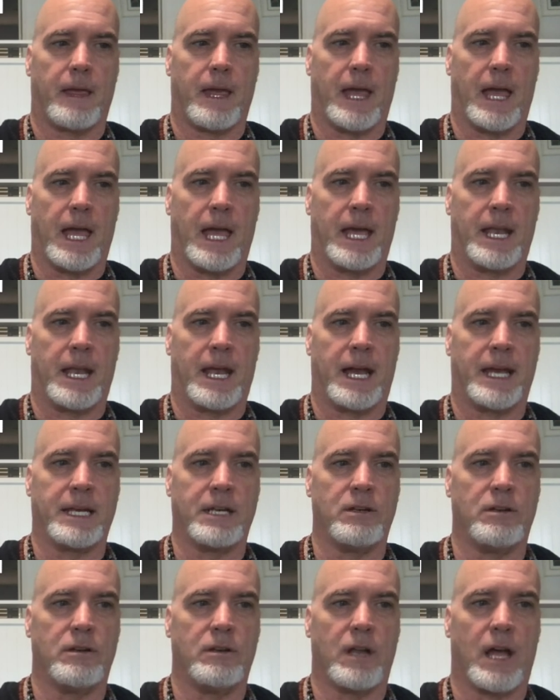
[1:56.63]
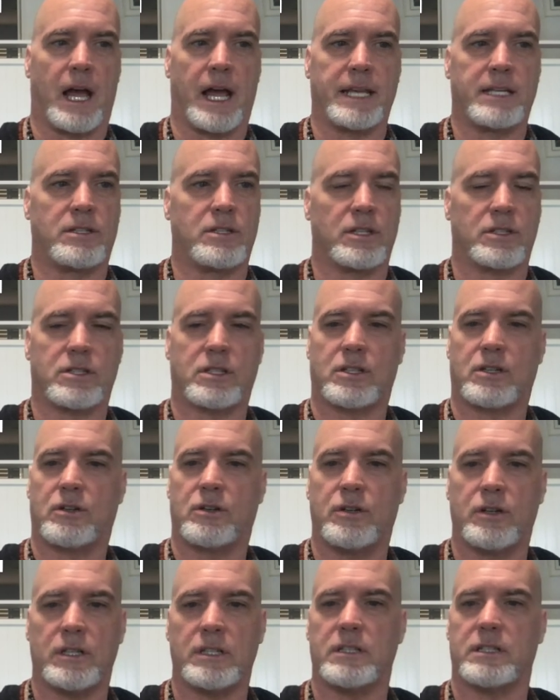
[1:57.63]
And I just
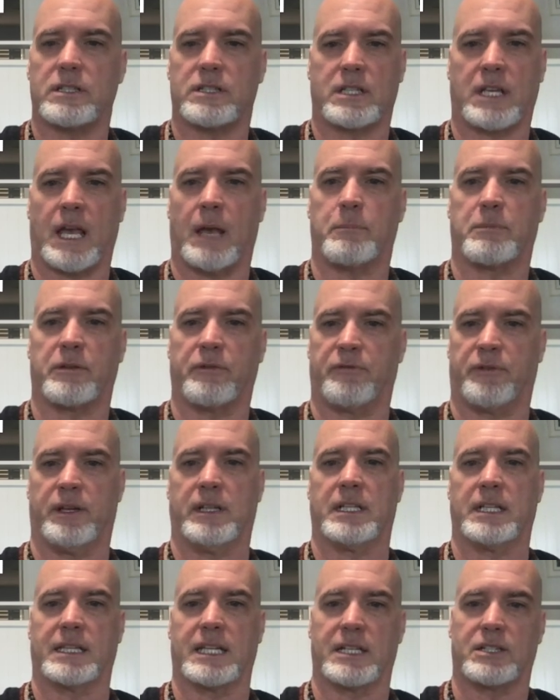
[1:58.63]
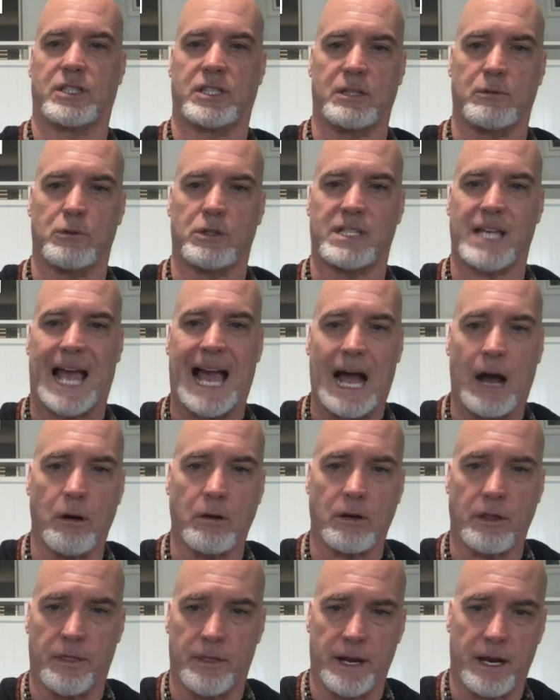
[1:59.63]
couldn't escape the feeling that she was
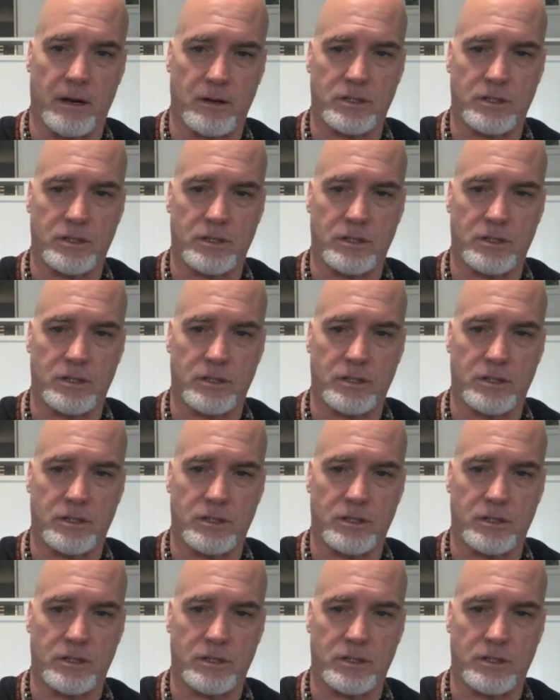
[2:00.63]
out there